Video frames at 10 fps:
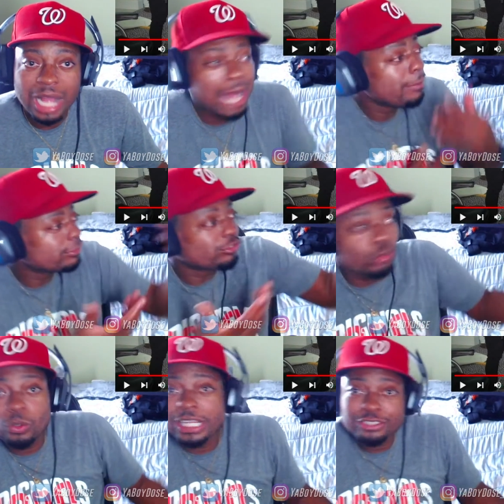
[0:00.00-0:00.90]
I'ma
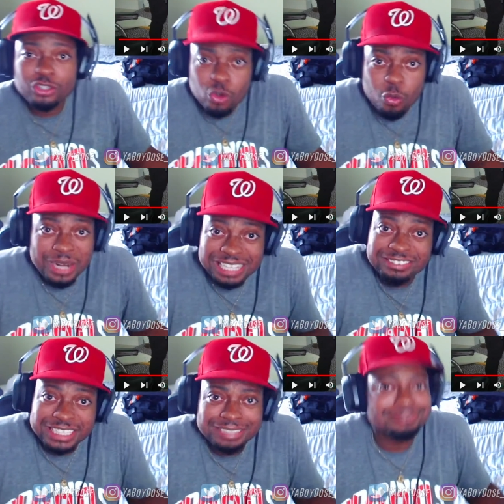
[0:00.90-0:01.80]
shoot at you when I
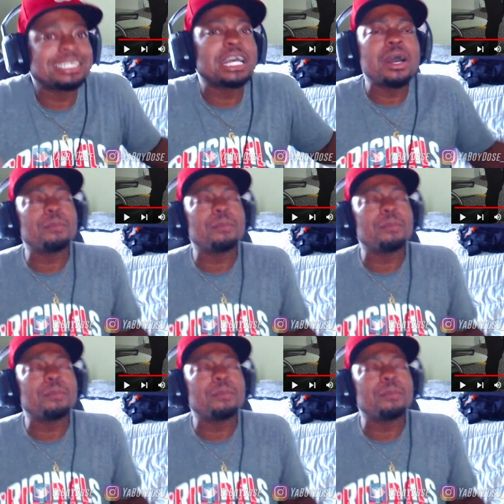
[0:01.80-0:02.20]
see come